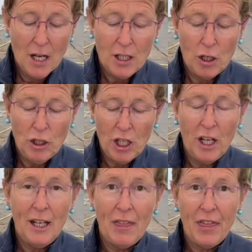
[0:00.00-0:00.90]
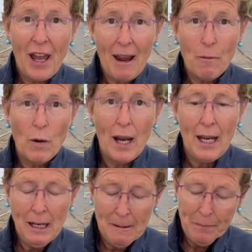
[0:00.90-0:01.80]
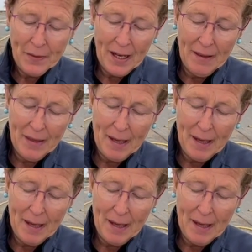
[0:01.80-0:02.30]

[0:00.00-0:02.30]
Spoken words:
So turn it that way, and